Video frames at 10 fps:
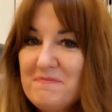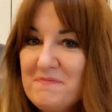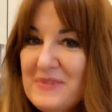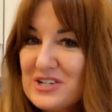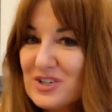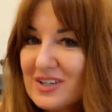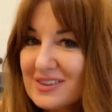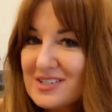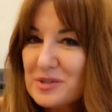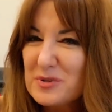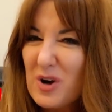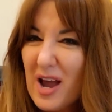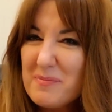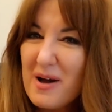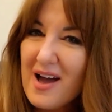Make sure you hit the
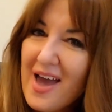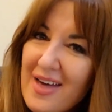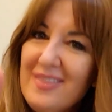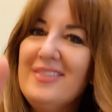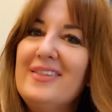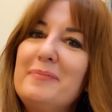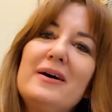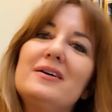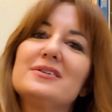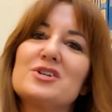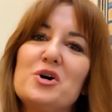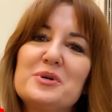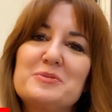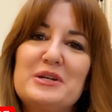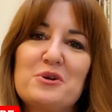subscribe and the bell to
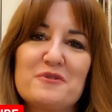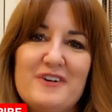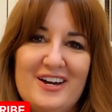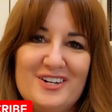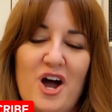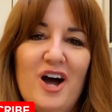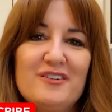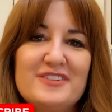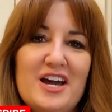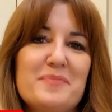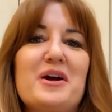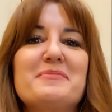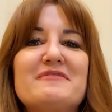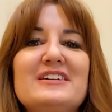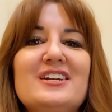always be notified of the
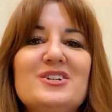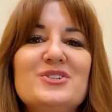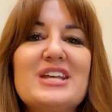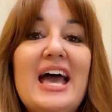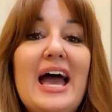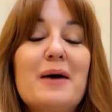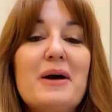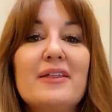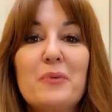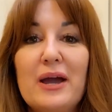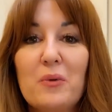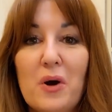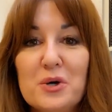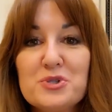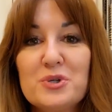upcoming videos. And by the way, we're
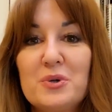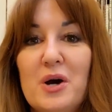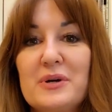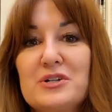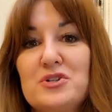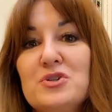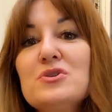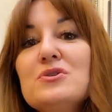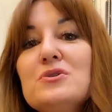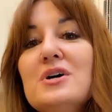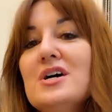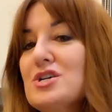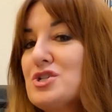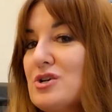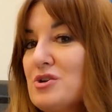also going to
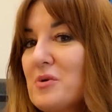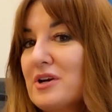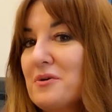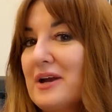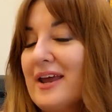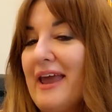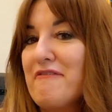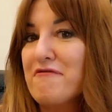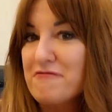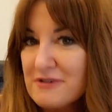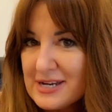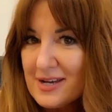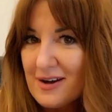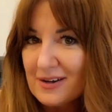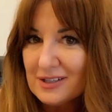show you where you can get a
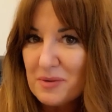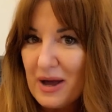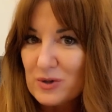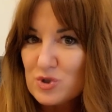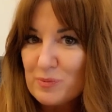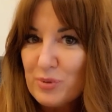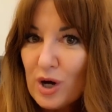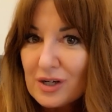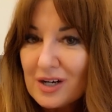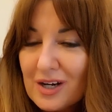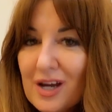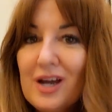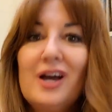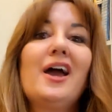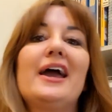free Clubhouse book,
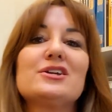a